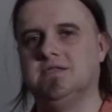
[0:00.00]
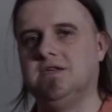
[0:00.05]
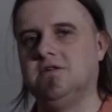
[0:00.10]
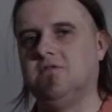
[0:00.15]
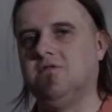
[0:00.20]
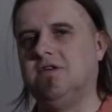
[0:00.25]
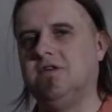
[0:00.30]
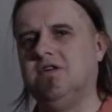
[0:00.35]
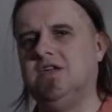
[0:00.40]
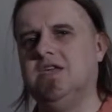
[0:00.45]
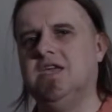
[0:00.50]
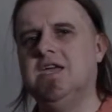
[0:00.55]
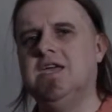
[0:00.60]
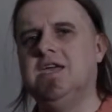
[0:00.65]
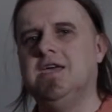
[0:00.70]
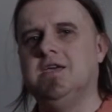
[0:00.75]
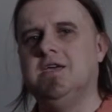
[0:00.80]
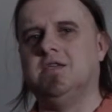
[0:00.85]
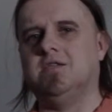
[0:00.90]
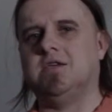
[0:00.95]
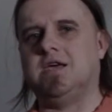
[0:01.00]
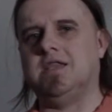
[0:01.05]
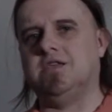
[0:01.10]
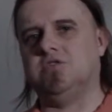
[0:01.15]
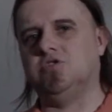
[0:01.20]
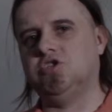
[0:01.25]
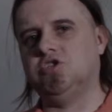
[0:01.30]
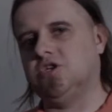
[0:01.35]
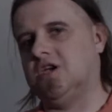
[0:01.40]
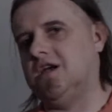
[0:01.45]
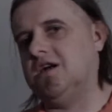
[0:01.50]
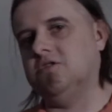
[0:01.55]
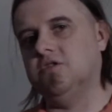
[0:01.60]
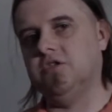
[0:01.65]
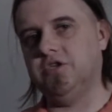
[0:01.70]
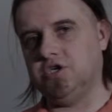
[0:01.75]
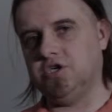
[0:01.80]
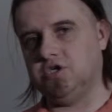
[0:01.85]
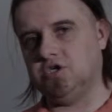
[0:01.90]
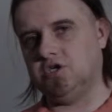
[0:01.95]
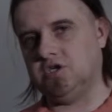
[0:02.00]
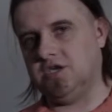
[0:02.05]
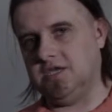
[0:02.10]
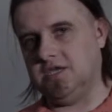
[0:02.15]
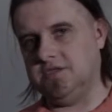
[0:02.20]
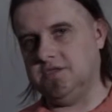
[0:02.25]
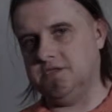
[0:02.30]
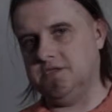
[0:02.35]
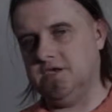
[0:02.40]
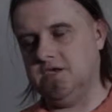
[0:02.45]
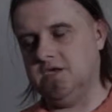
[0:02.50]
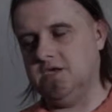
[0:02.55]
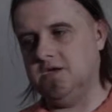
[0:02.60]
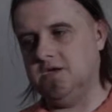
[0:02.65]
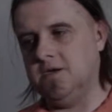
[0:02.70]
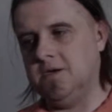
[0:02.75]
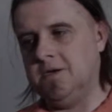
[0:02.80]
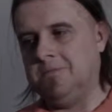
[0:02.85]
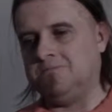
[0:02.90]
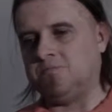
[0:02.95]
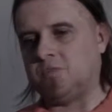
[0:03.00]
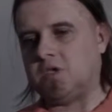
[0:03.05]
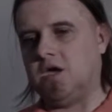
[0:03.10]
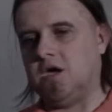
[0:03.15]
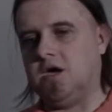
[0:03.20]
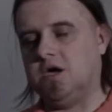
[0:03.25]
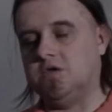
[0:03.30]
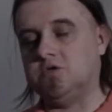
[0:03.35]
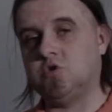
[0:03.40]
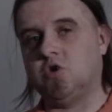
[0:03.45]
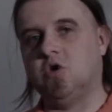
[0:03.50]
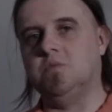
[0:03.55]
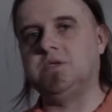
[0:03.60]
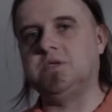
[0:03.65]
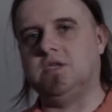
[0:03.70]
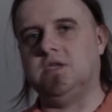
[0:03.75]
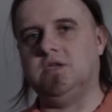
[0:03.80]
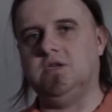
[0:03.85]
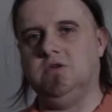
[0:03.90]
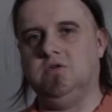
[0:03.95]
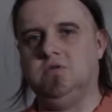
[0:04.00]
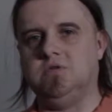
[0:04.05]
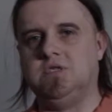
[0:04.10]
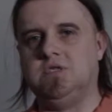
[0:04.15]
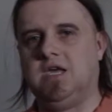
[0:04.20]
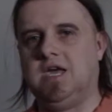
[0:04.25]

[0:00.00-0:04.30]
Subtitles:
They're very kind of childish in the tropes that they use.